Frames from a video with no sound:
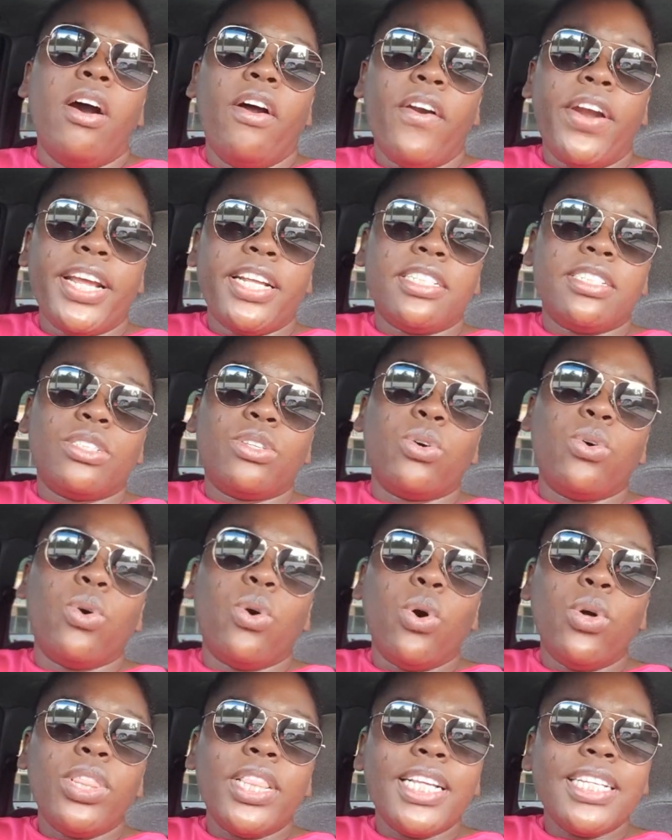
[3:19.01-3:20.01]
All right, so
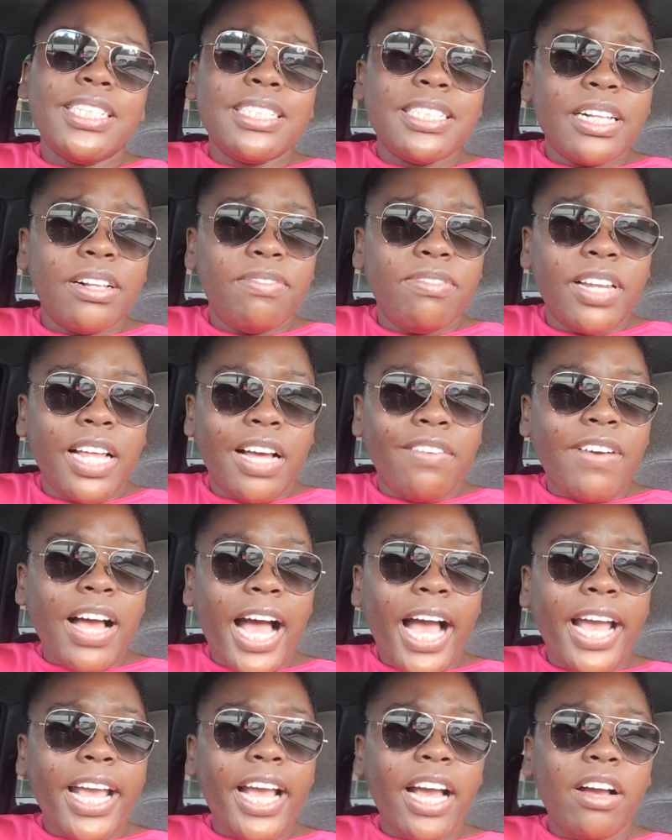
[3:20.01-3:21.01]
on this self-love,
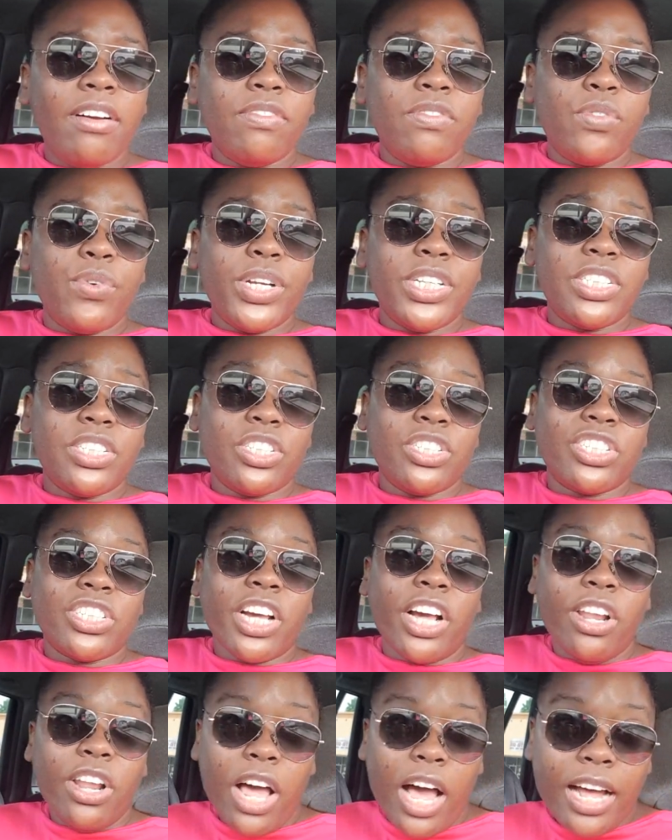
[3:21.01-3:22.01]
I have researched
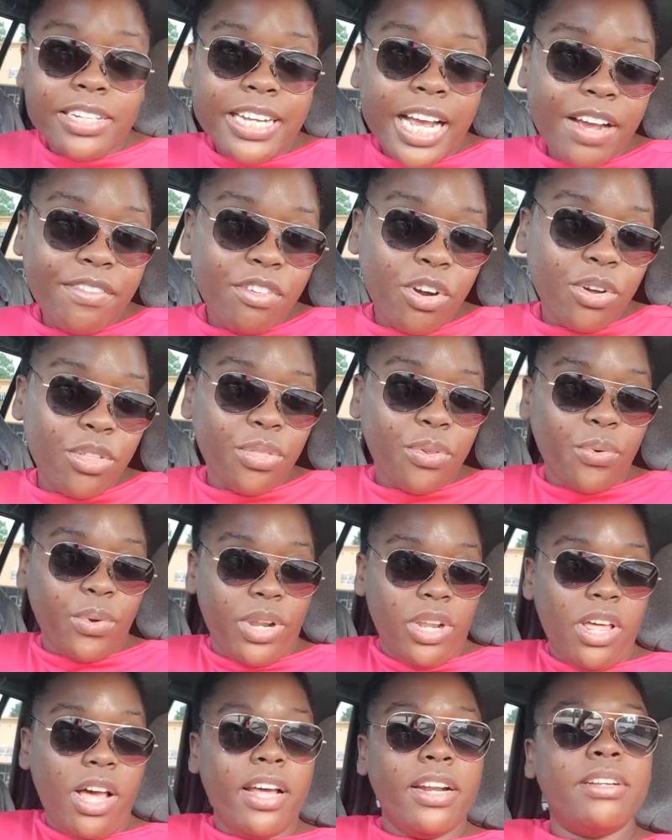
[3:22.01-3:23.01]
a lot. I've gone
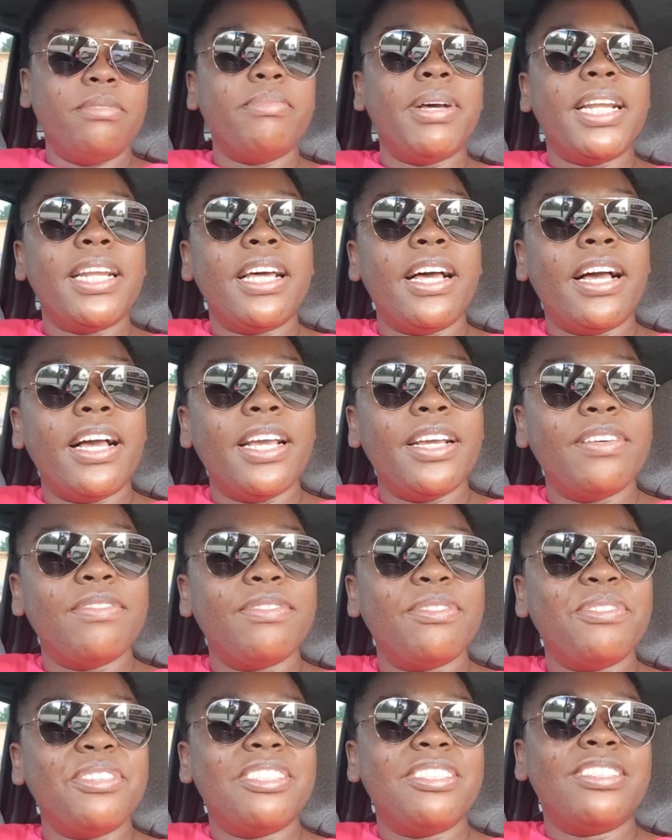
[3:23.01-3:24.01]
through a lot in my
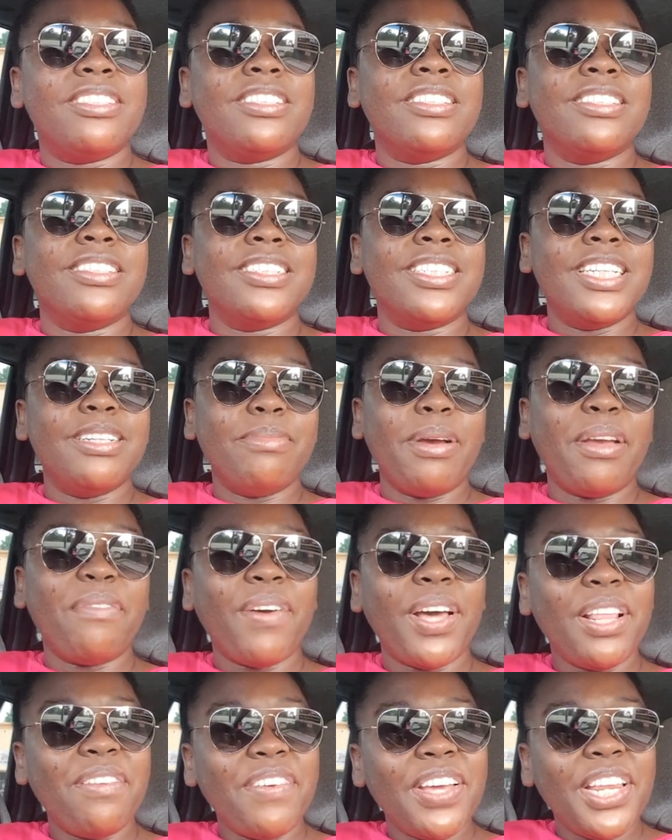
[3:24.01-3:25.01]
life, which in my
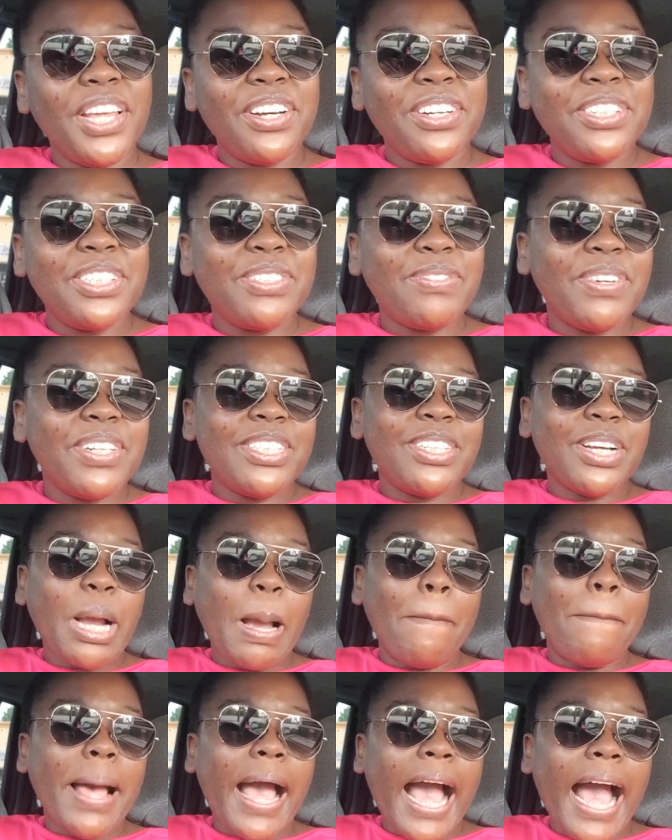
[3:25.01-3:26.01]
further videos we'll talk
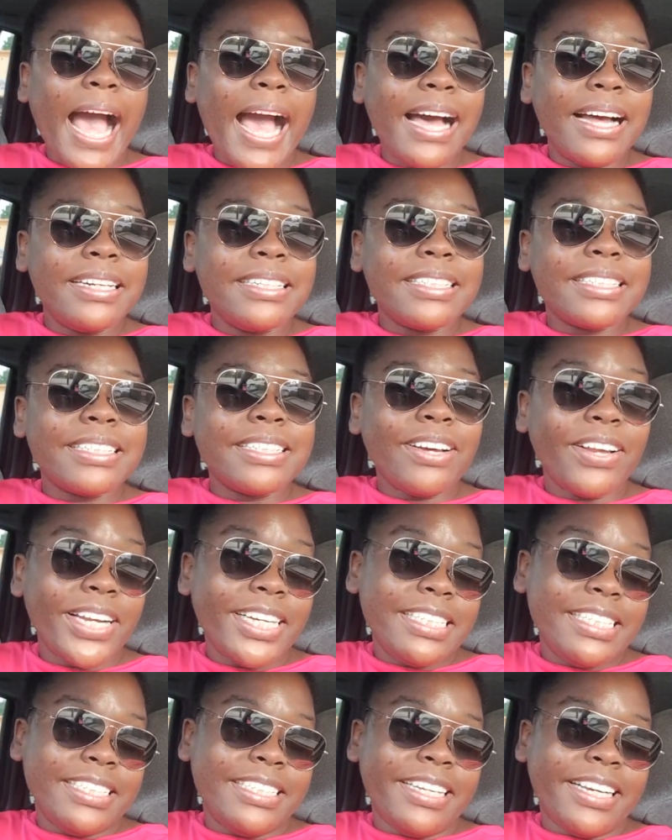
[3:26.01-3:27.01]
about, not
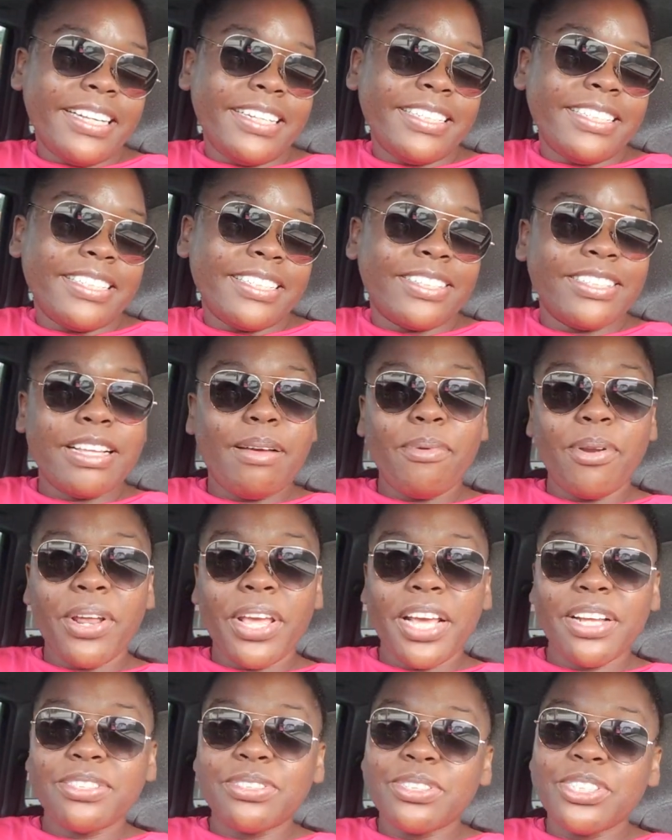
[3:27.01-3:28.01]
in details, because I'm not
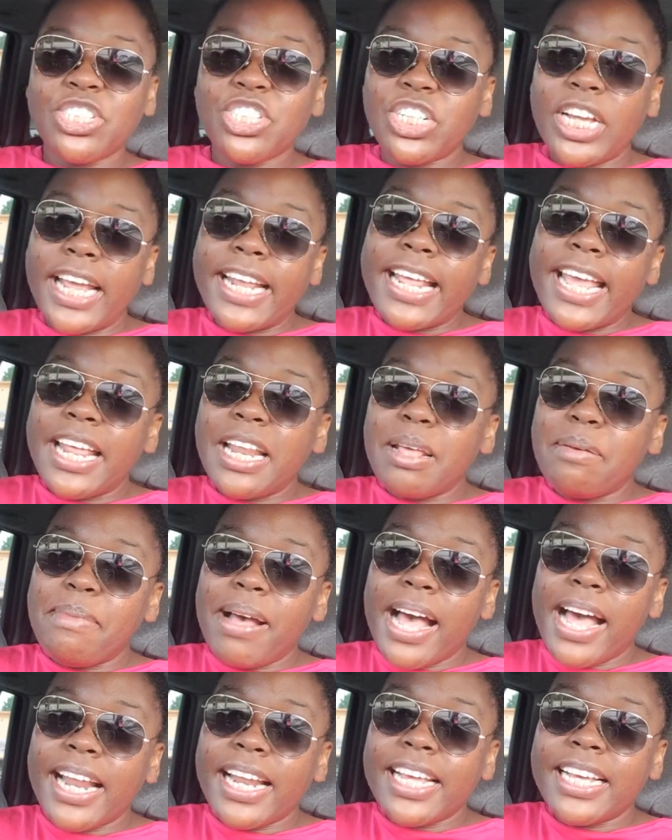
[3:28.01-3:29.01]
here to shade
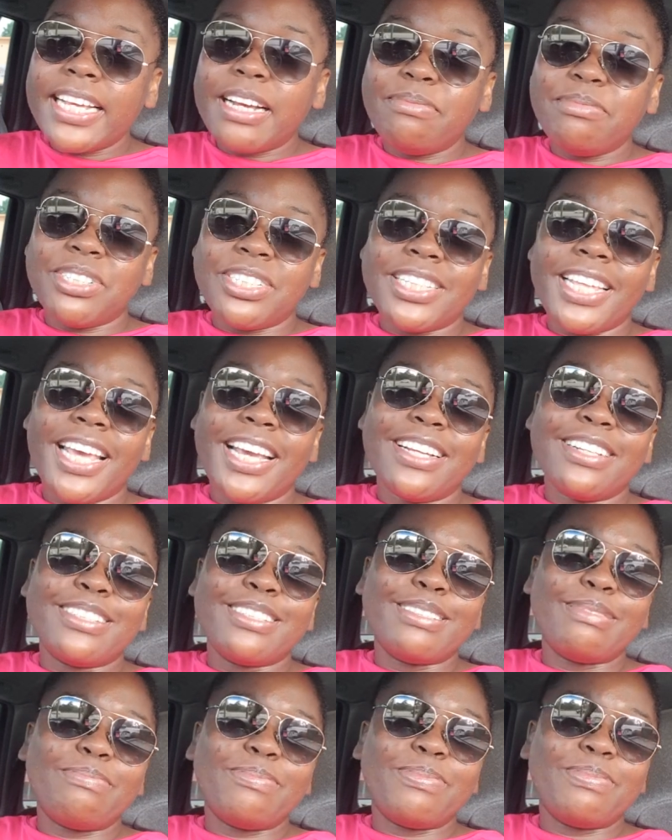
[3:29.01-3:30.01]
anybody. I'm just here
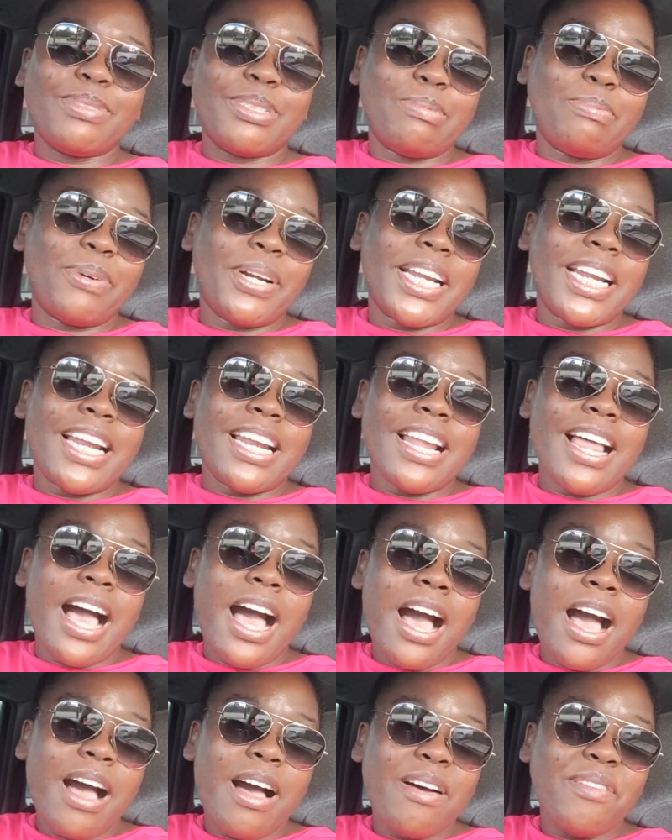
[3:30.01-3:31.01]
to spread
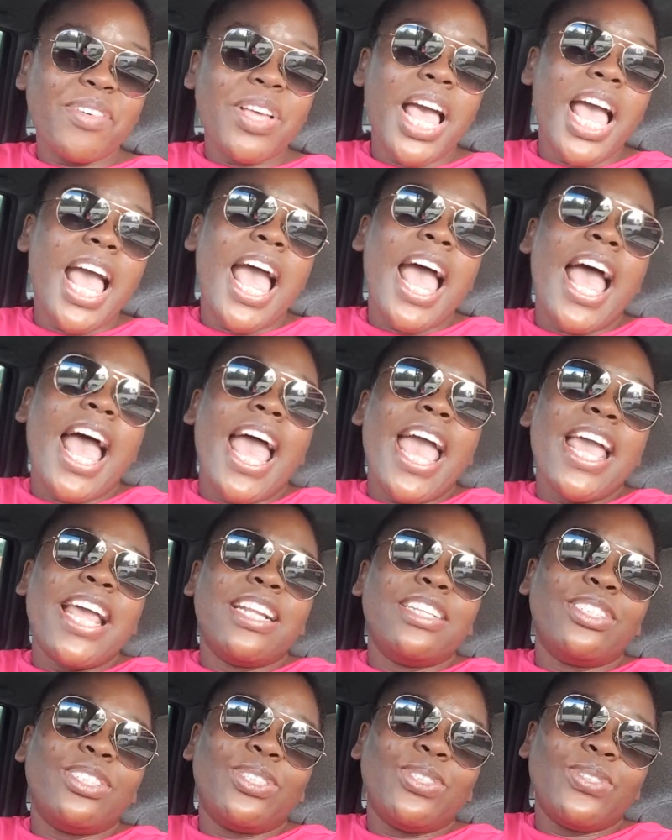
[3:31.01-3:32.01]
love
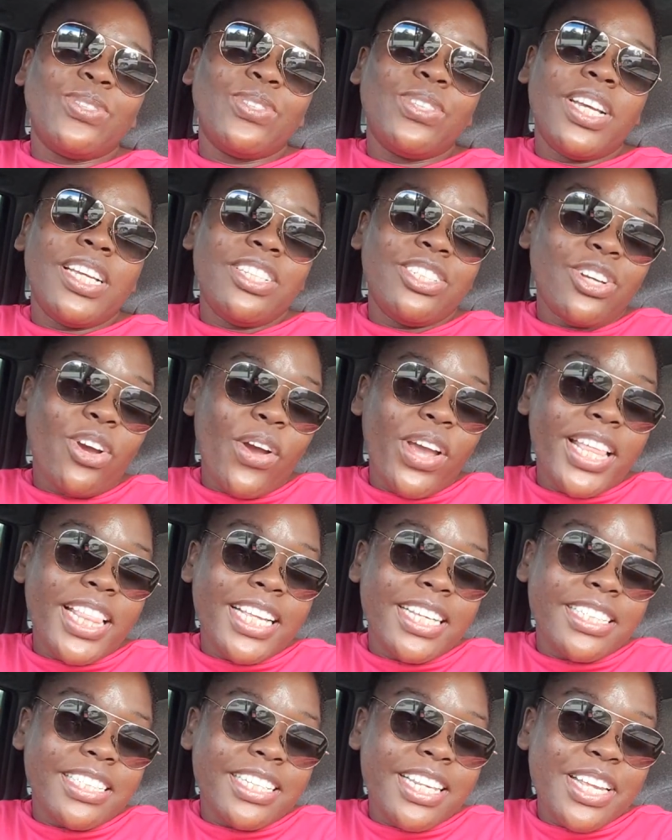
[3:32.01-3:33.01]
and to enjoy
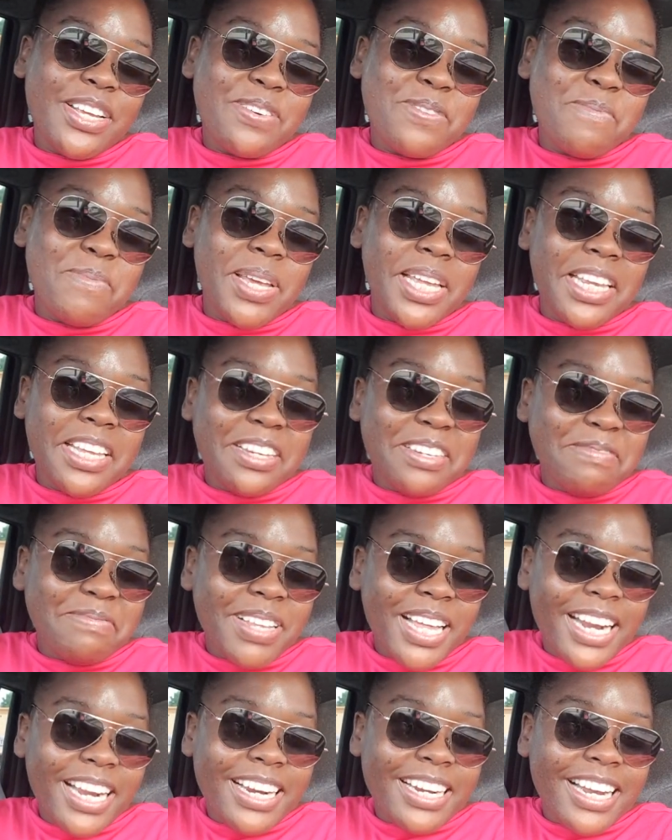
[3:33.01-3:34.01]
this new medium
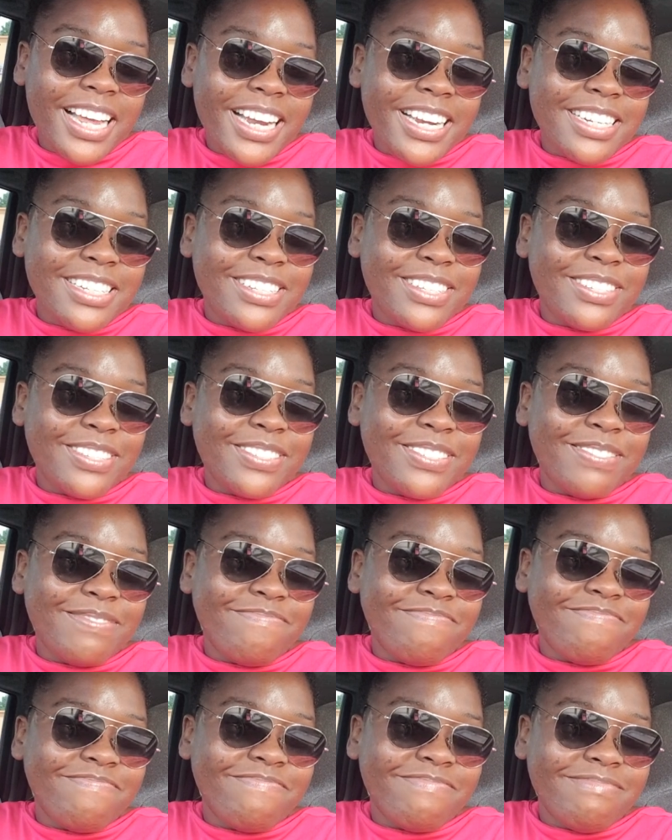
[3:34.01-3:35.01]
that
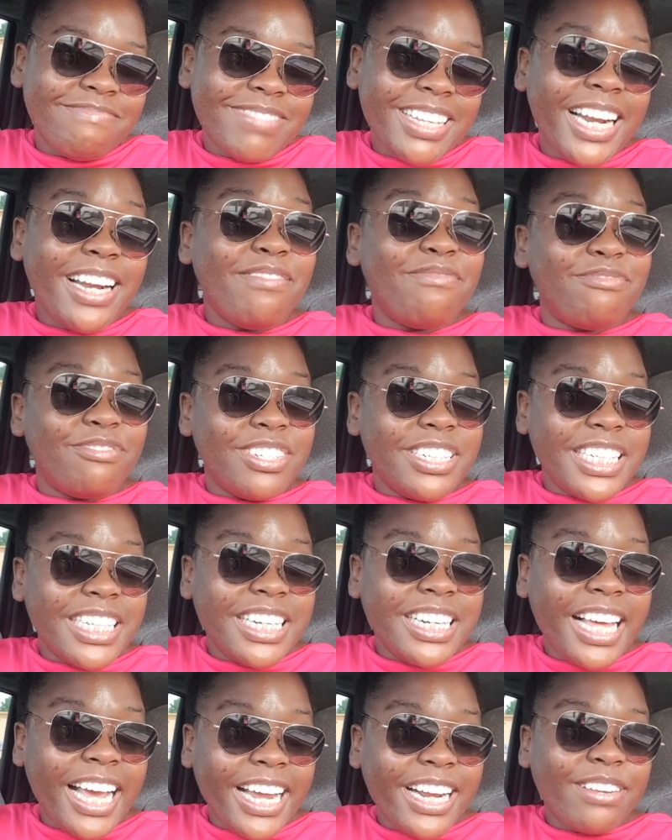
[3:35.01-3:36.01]
I've
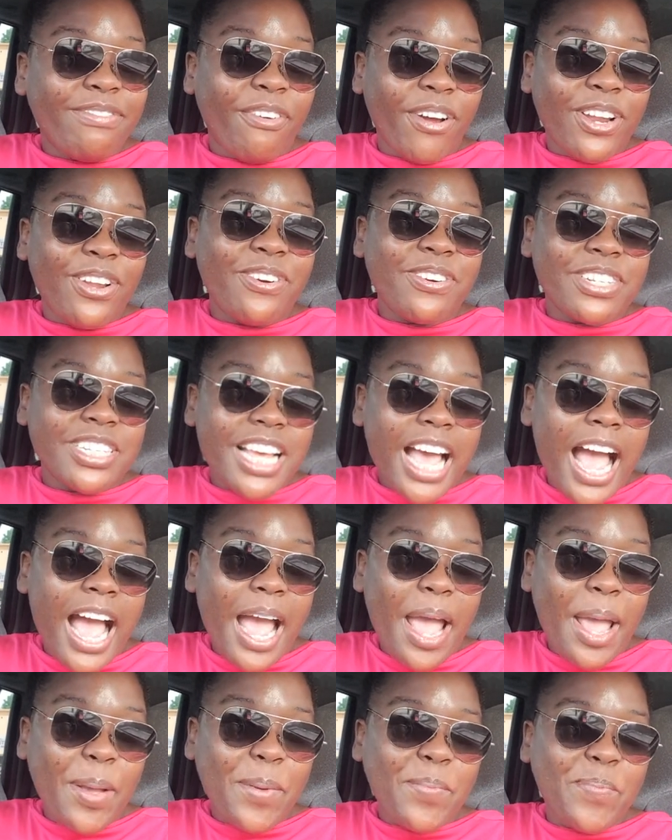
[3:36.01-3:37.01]
really liked for a long
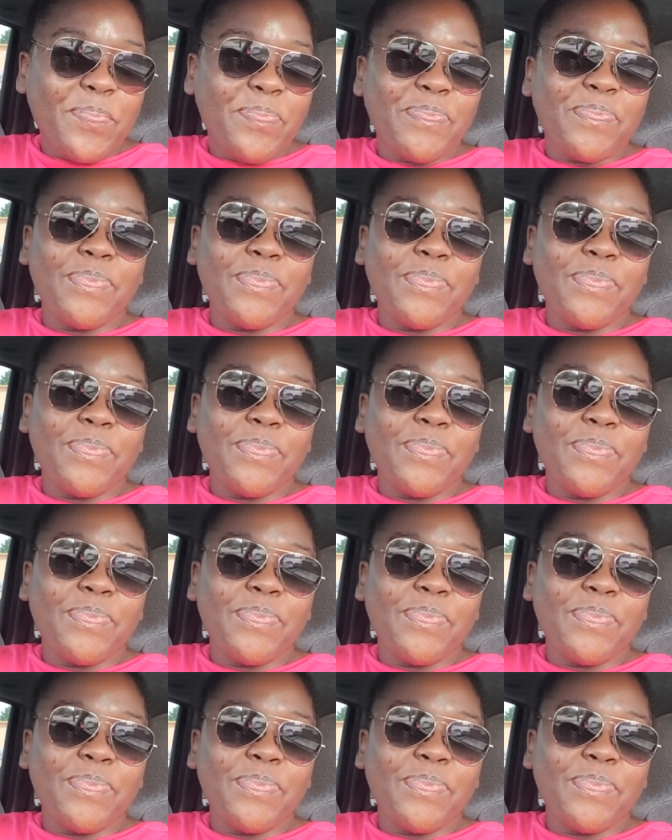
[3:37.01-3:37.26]
time.